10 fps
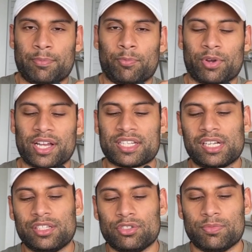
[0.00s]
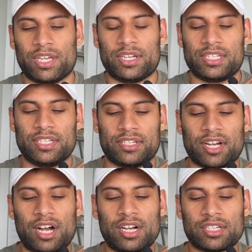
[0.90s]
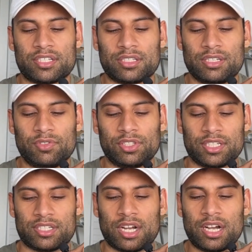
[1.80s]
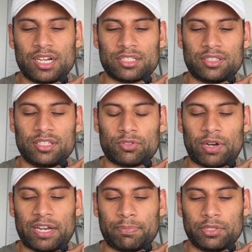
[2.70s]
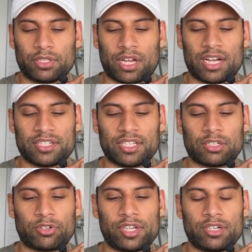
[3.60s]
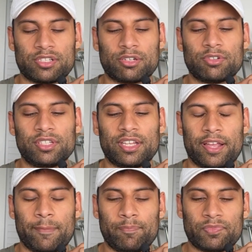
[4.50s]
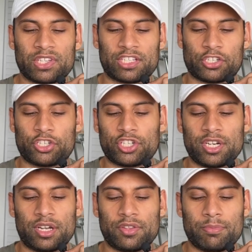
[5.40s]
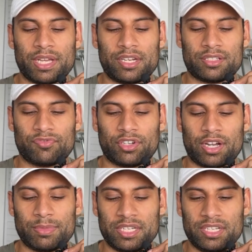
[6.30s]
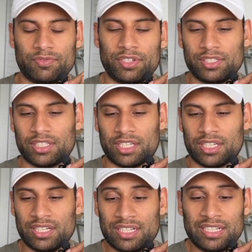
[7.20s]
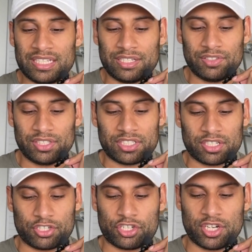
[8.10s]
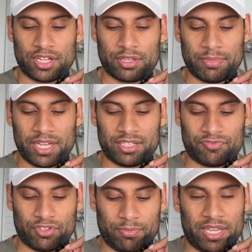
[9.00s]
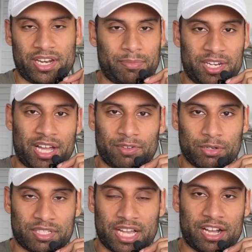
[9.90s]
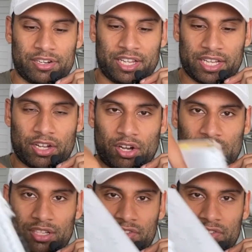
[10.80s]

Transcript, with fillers: when I tell you, man, he dogged, he really dogged these red pill content creators. He really took a shit on the manosphere. I mean, he really, he really took a shit on the manosphere, man. I mean, I wrote down like all of